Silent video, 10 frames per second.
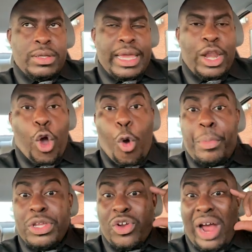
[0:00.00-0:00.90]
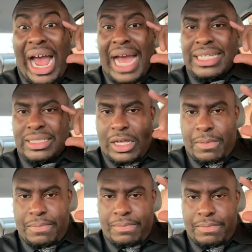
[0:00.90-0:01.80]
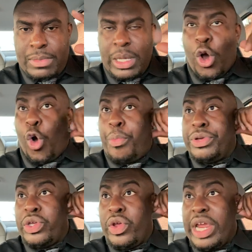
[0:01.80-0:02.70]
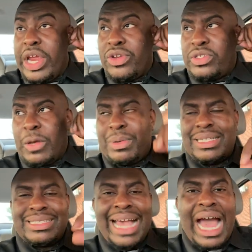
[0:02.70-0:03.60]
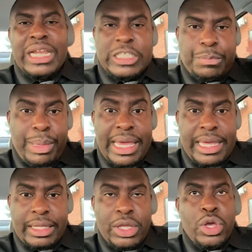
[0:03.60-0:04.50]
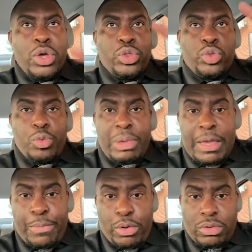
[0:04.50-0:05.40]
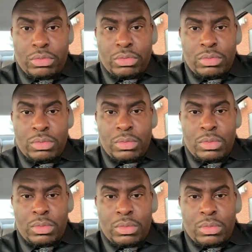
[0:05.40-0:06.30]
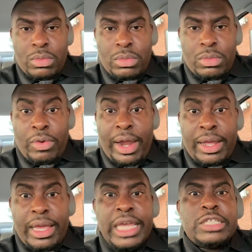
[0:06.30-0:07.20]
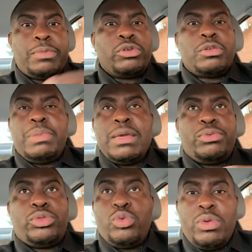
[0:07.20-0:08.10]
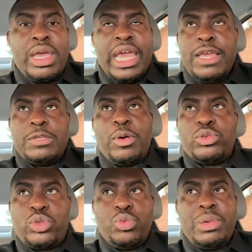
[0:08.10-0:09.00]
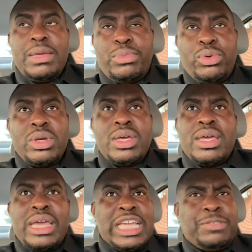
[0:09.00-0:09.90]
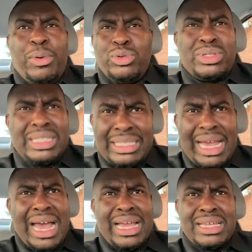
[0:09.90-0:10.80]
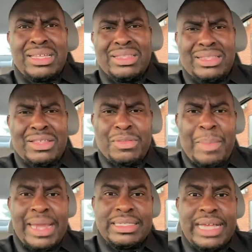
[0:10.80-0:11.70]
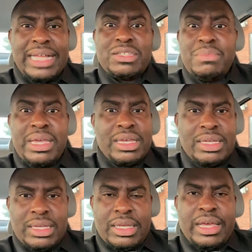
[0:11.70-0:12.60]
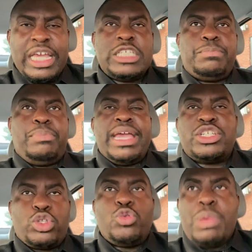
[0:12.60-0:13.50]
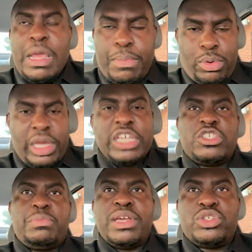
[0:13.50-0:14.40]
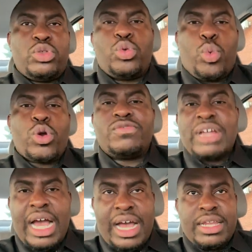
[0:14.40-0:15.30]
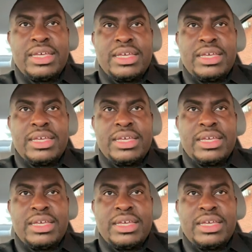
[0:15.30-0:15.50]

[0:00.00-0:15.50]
And open your eyes up. Open your ears up because God is speaking through people, right? He spoke to people through, he spoke through people. He spoke to this guy the, the maintenance guy to me. He speaks through people. He speaks through the word of God.